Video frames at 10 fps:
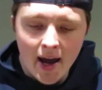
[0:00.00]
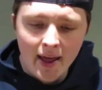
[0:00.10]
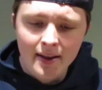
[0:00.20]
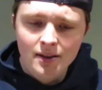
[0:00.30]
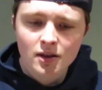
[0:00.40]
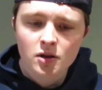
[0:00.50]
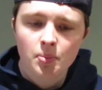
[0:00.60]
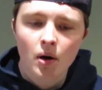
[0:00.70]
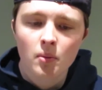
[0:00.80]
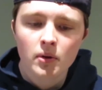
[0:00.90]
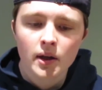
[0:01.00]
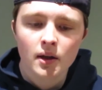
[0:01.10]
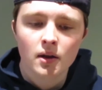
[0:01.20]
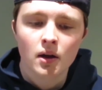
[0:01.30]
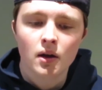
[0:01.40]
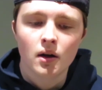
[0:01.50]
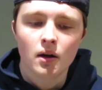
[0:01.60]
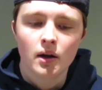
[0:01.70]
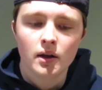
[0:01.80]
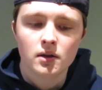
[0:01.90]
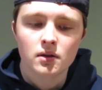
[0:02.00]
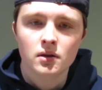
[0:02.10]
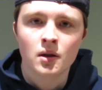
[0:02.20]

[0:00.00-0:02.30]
and this is probably the it's